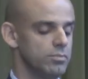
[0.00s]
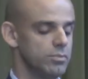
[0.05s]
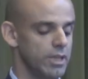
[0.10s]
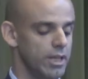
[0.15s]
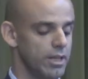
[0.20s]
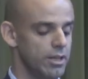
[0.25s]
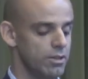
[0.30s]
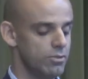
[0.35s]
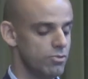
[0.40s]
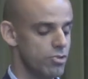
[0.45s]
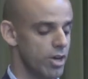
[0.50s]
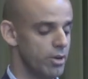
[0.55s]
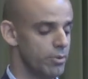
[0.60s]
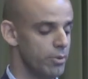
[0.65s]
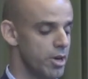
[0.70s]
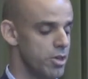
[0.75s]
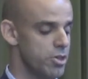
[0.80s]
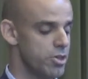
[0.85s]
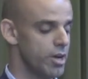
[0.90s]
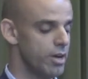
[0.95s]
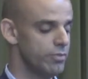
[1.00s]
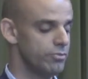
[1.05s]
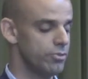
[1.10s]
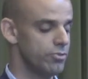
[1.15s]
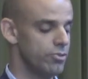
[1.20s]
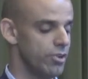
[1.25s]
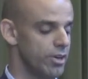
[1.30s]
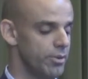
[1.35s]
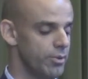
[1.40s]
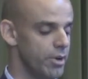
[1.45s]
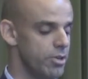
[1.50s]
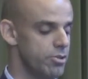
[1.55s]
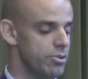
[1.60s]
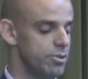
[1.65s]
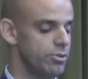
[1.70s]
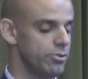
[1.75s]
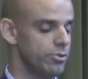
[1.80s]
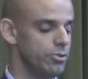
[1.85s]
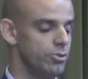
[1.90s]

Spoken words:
in generation after generation